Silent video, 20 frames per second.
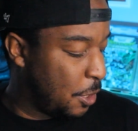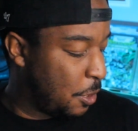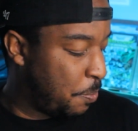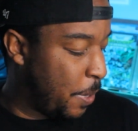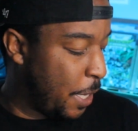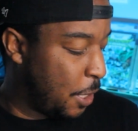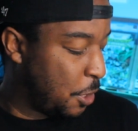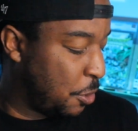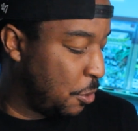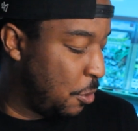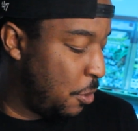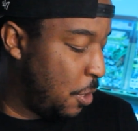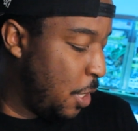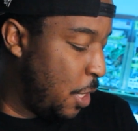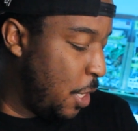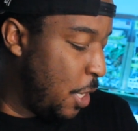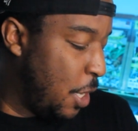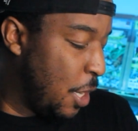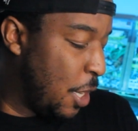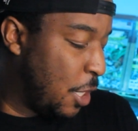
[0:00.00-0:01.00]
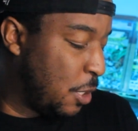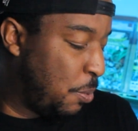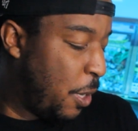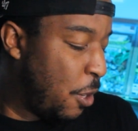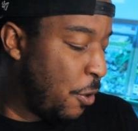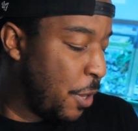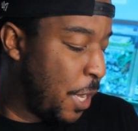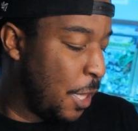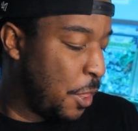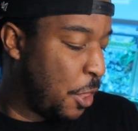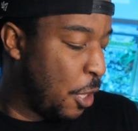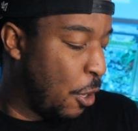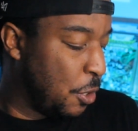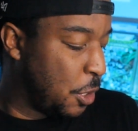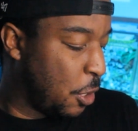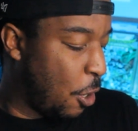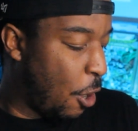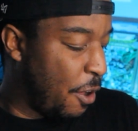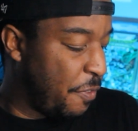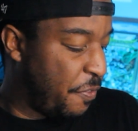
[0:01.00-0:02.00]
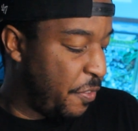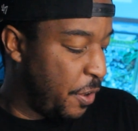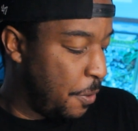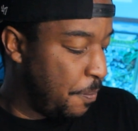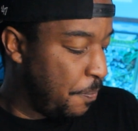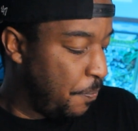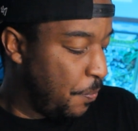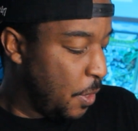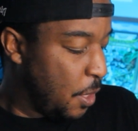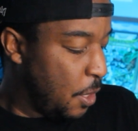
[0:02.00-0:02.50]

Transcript: special because we don't get those often.